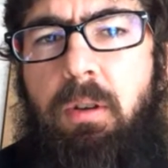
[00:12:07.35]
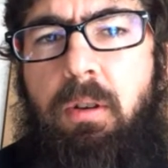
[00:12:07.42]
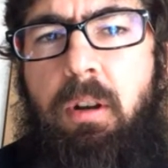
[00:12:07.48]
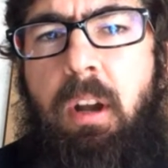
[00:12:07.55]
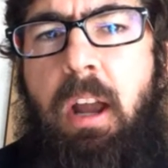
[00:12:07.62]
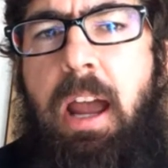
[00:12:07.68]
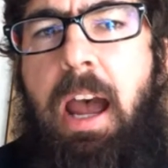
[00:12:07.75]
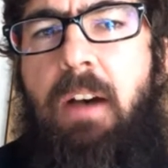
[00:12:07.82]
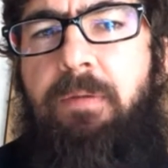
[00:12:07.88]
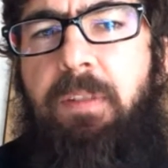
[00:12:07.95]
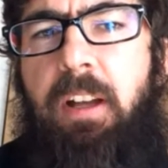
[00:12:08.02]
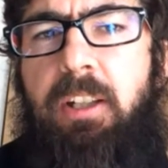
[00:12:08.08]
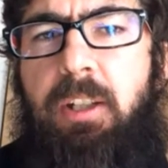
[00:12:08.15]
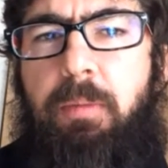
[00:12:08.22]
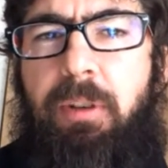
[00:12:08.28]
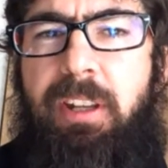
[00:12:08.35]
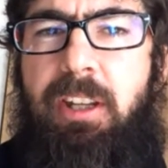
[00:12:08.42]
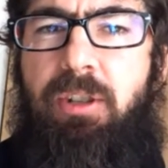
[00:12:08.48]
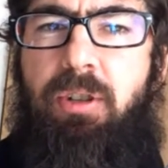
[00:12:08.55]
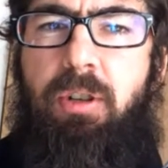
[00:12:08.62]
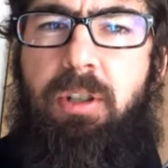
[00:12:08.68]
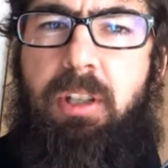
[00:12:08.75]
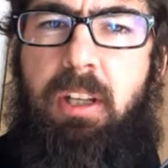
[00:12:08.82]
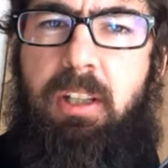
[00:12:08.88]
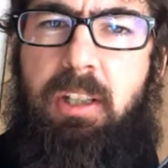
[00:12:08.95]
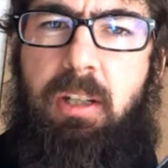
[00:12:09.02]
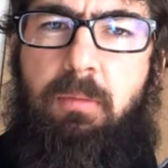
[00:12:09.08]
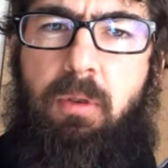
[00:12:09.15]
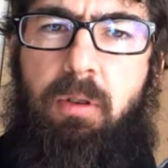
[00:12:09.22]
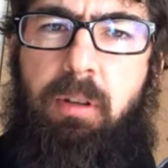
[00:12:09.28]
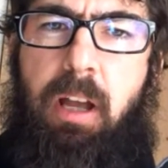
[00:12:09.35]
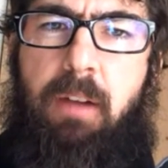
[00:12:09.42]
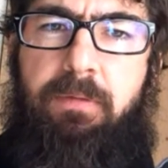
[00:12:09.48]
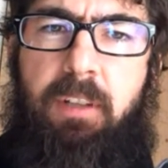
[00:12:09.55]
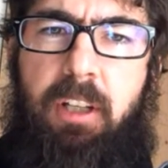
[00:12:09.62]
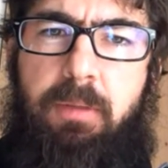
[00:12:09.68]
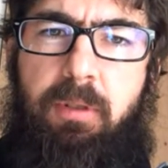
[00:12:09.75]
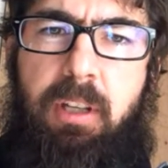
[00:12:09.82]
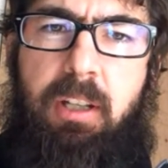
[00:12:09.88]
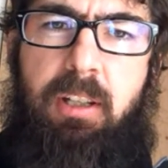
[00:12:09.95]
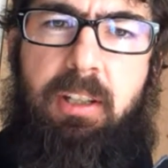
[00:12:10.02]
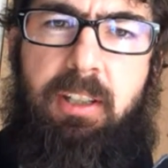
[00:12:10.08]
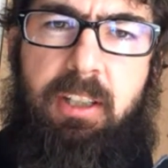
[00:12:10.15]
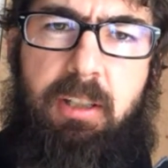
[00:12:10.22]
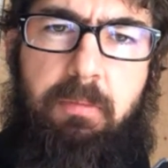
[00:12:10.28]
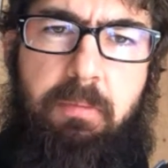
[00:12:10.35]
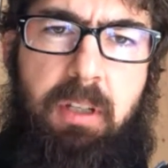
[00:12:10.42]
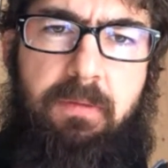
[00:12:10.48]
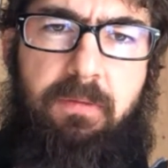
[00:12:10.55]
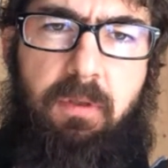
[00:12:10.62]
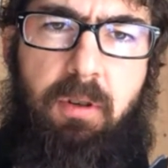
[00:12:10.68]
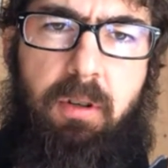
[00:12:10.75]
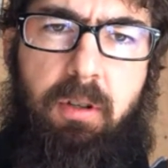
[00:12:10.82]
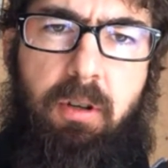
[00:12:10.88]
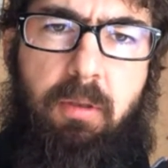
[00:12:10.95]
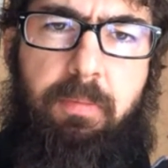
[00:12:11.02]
Or how flexible is your system, or how flexible can the system be for your